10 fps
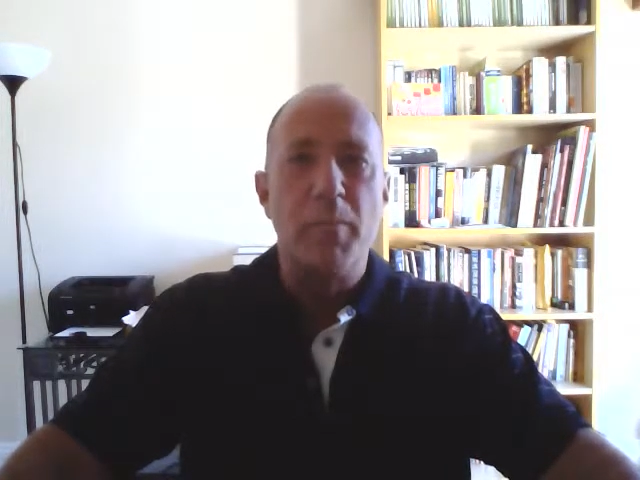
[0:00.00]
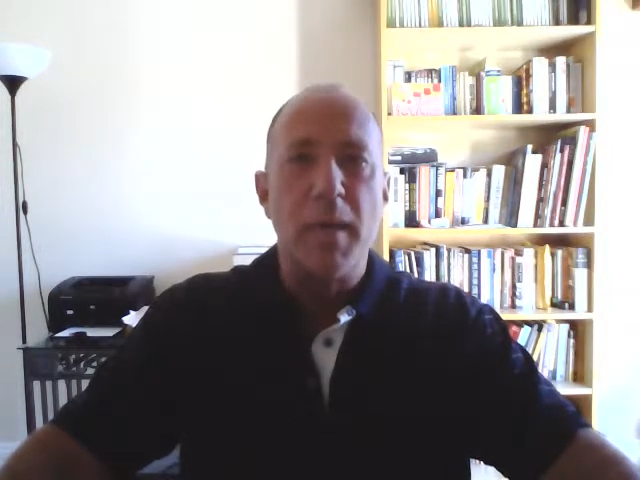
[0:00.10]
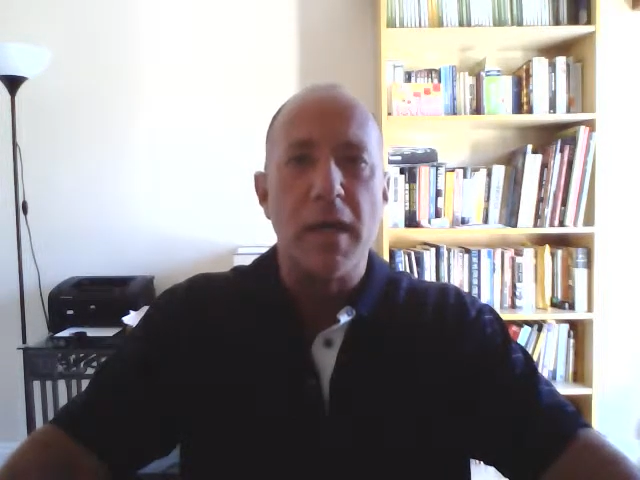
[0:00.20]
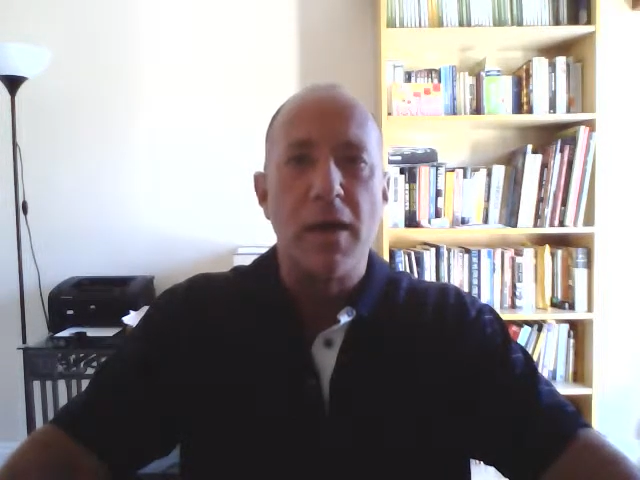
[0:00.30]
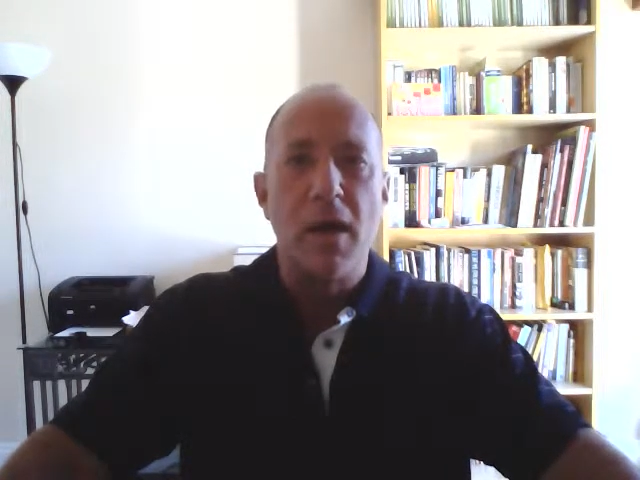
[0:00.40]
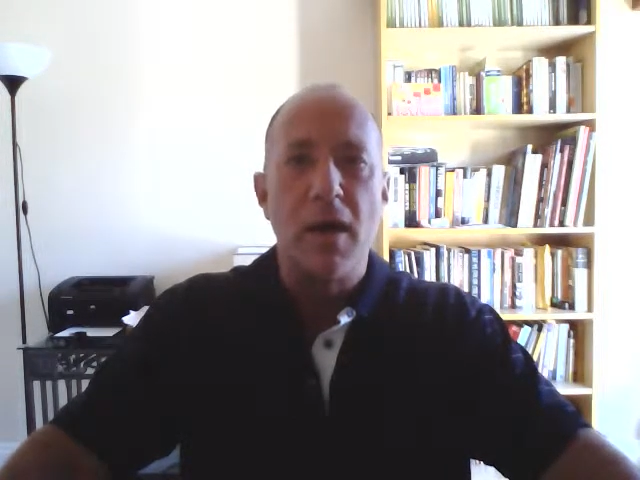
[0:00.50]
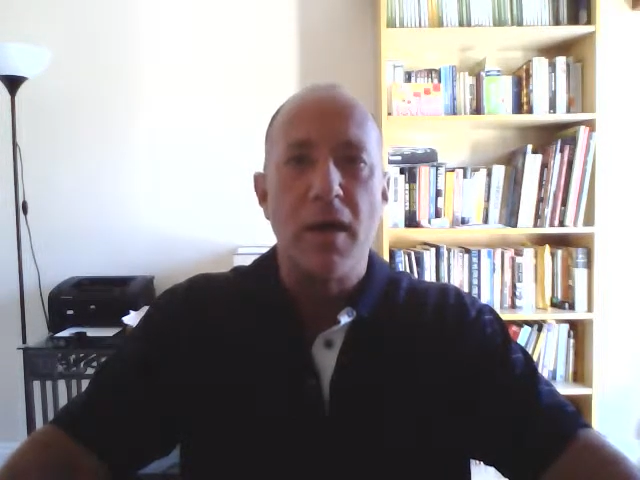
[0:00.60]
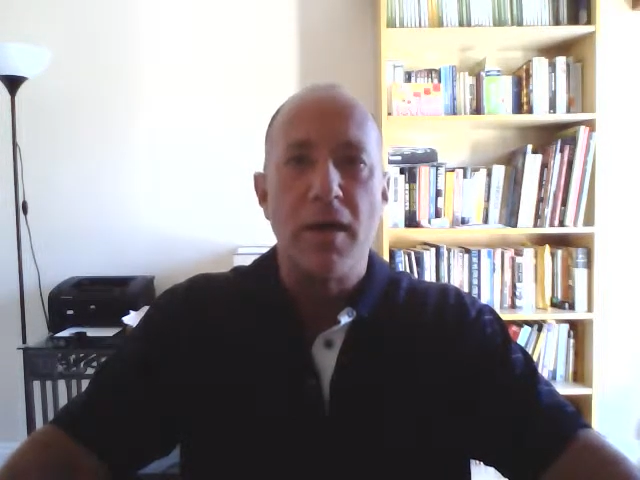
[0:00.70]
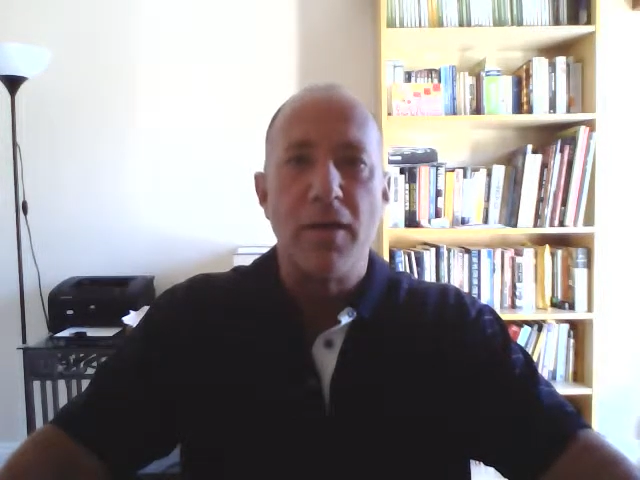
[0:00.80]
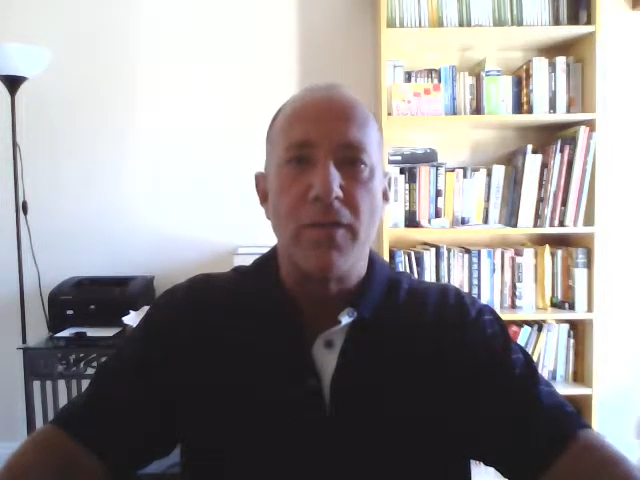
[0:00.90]

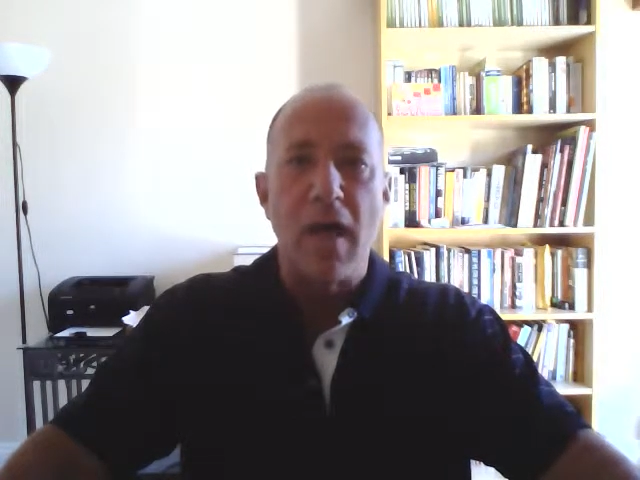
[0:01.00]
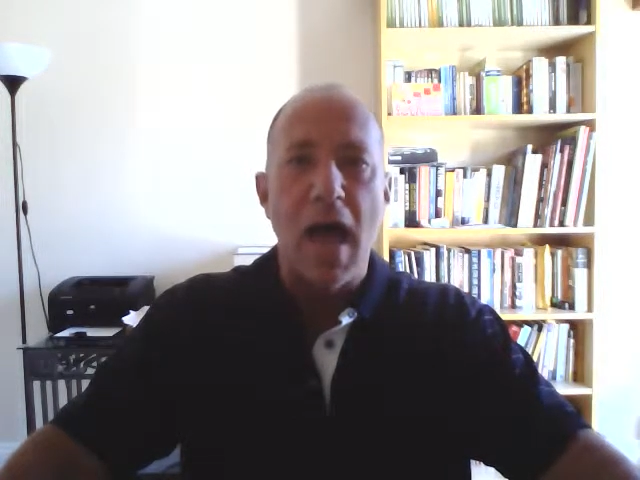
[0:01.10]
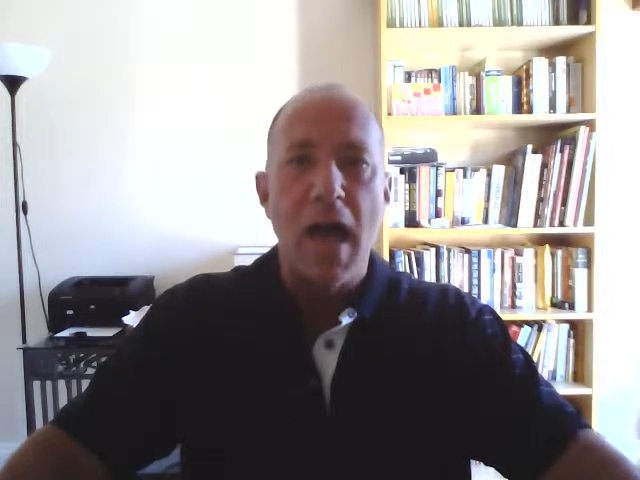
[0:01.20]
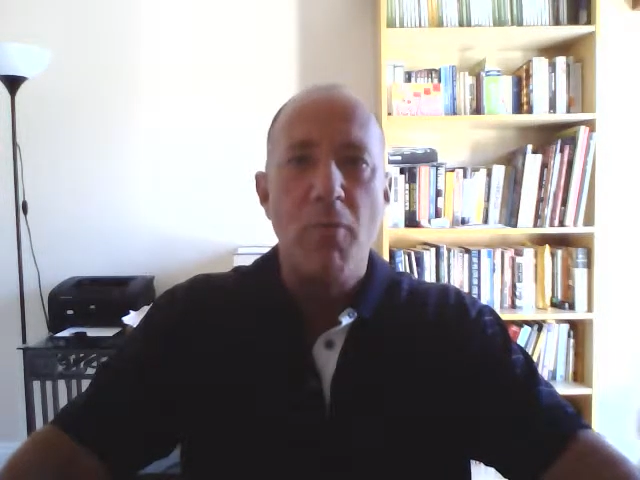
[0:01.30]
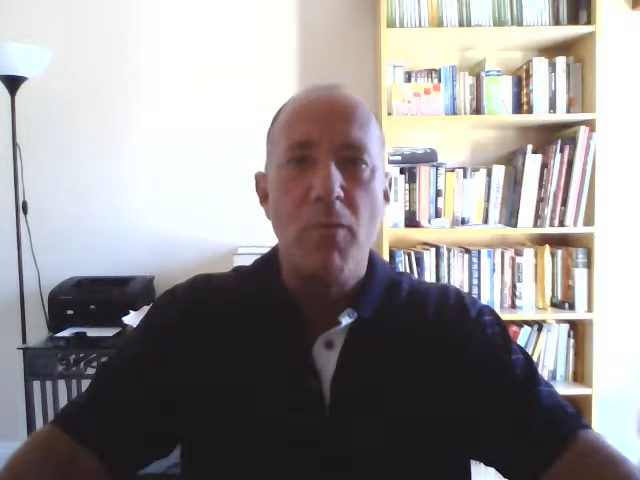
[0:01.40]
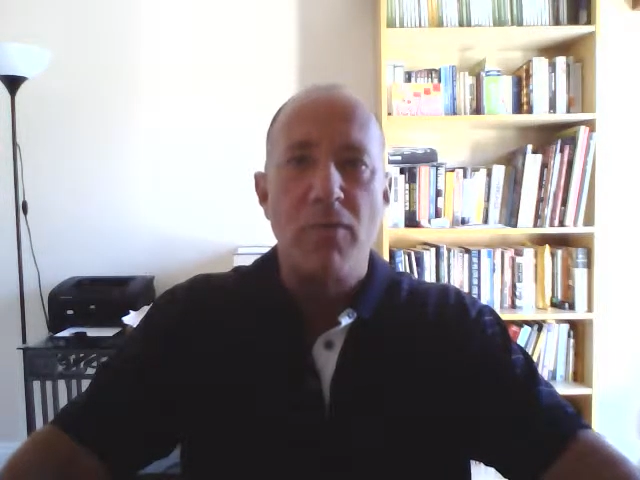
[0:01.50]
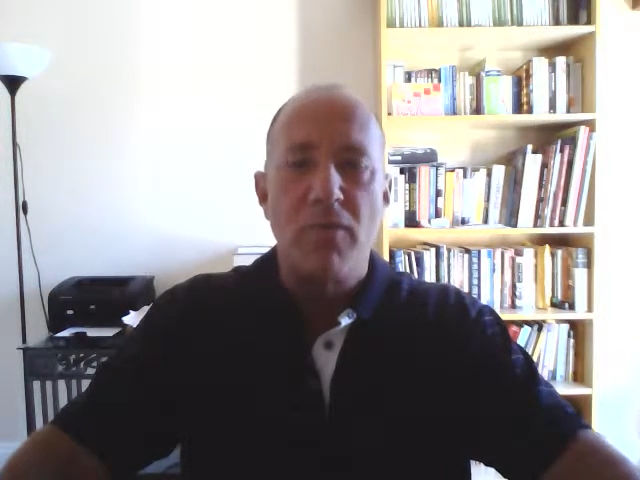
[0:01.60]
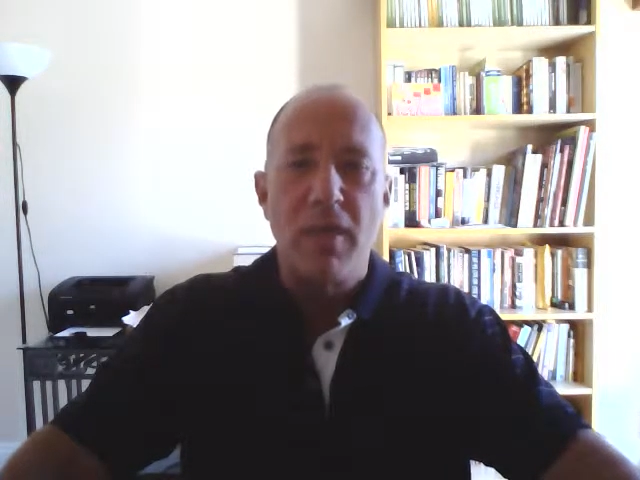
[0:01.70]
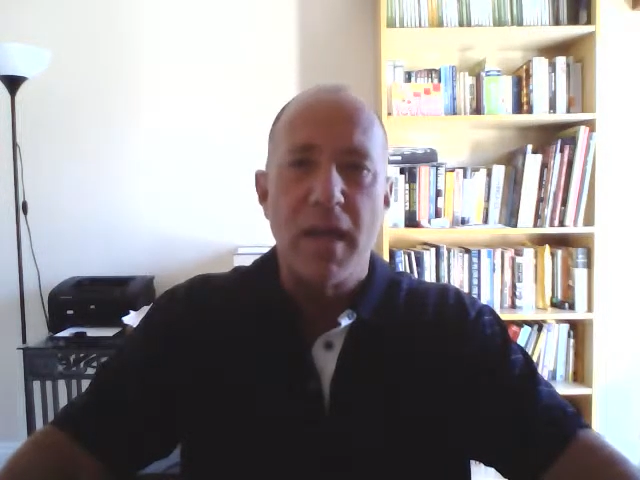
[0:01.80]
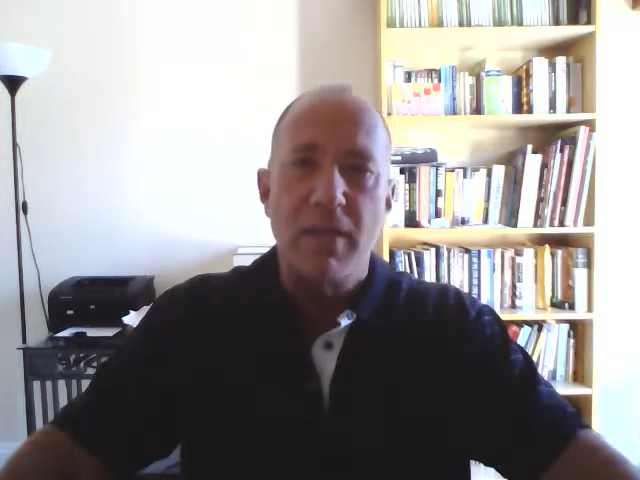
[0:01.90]
because I would
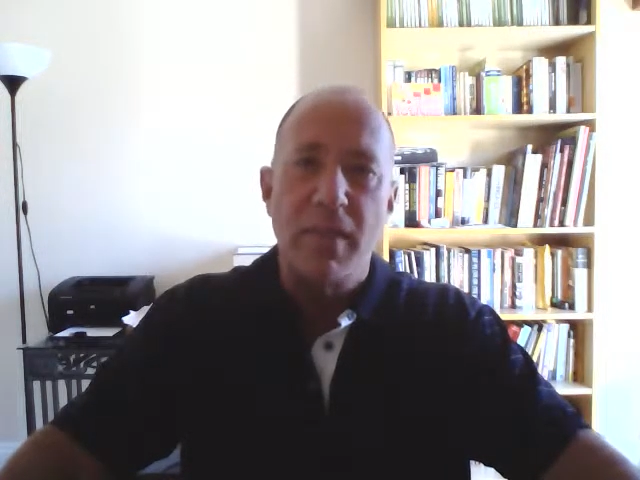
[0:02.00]
say